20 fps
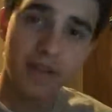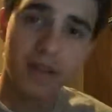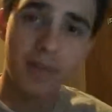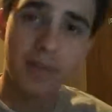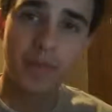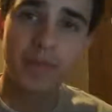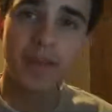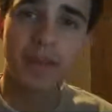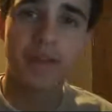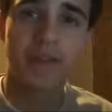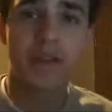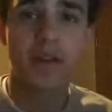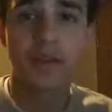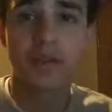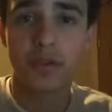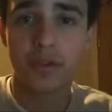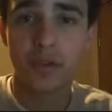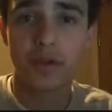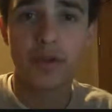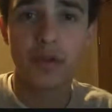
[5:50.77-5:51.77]
dig up these things
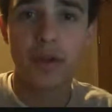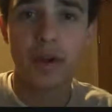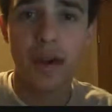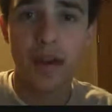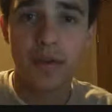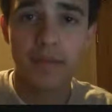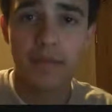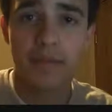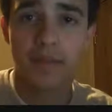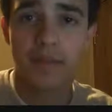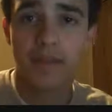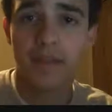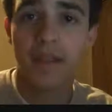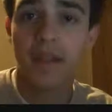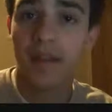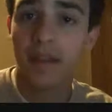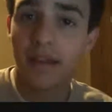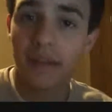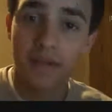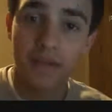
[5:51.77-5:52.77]
called chocographs
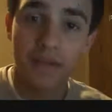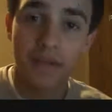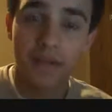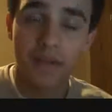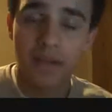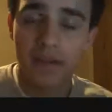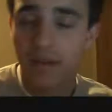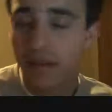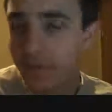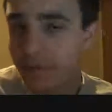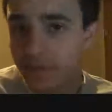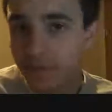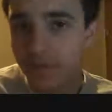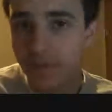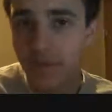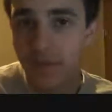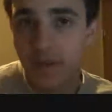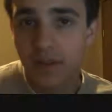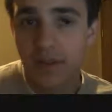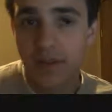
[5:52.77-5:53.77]
that
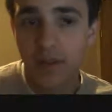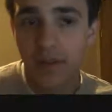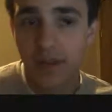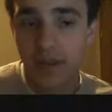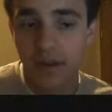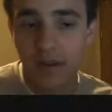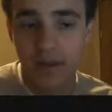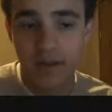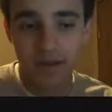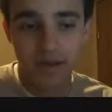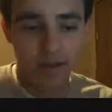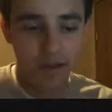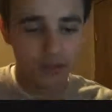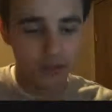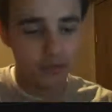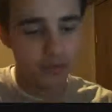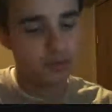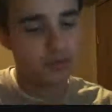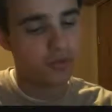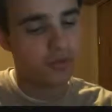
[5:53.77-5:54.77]

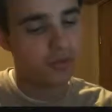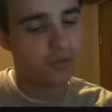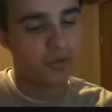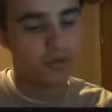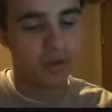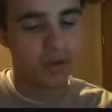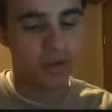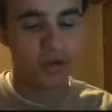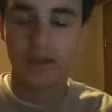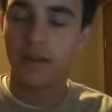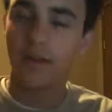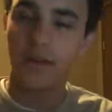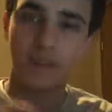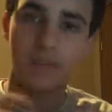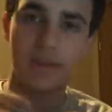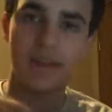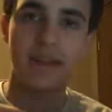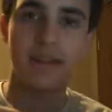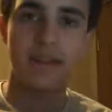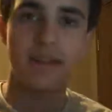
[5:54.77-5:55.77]
they showed you like a
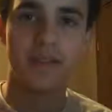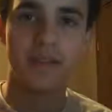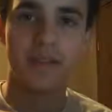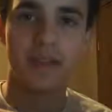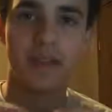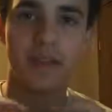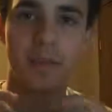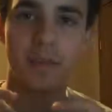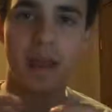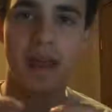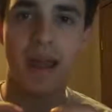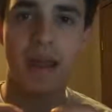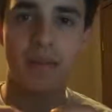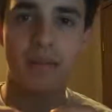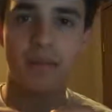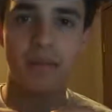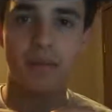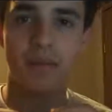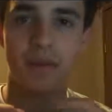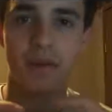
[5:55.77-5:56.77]
little piece on the
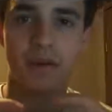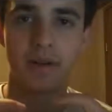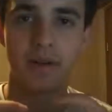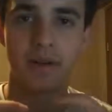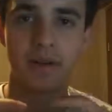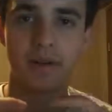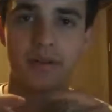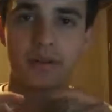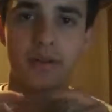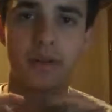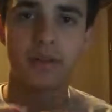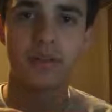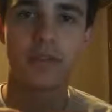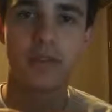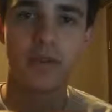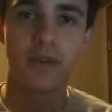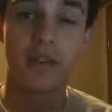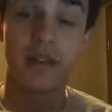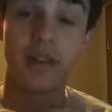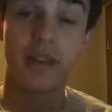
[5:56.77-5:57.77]
map of where like a
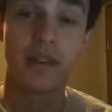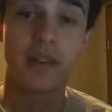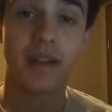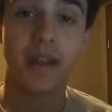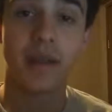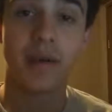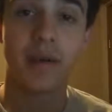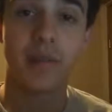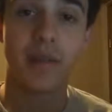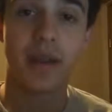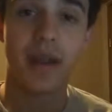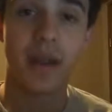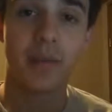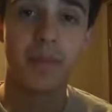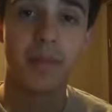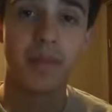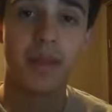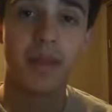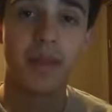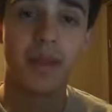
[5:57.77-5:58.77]
treasure was hidden on the outer
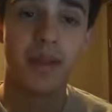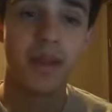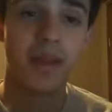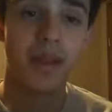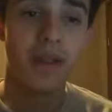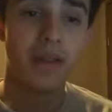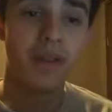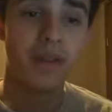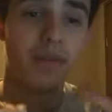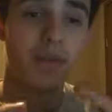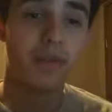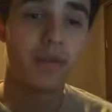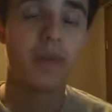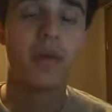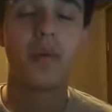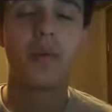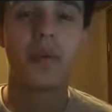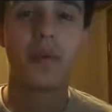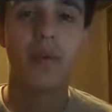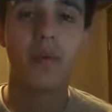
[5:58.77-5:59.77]
map. And this
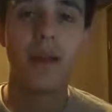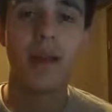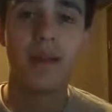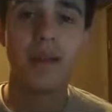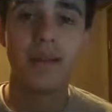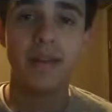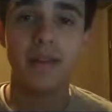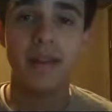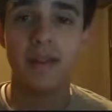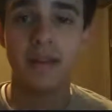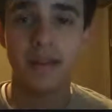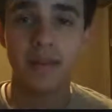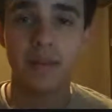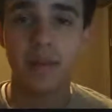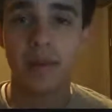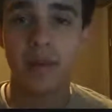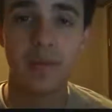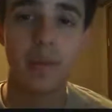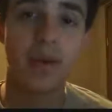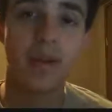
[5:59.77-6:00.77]
was the only way to get
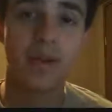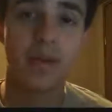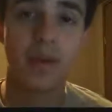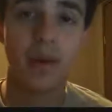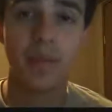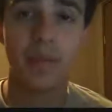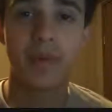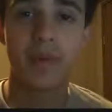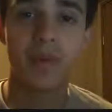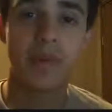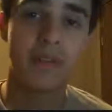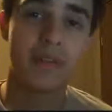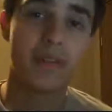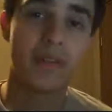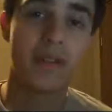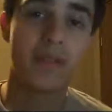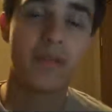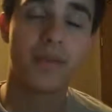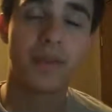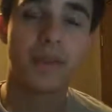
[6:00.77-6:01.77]
some of the best weapons
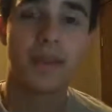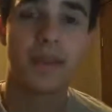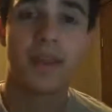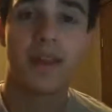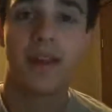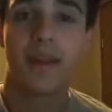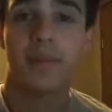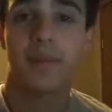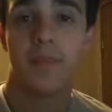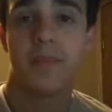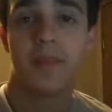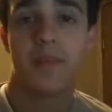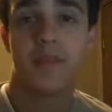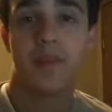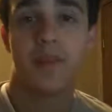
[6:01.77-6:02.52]
and stuff in the game,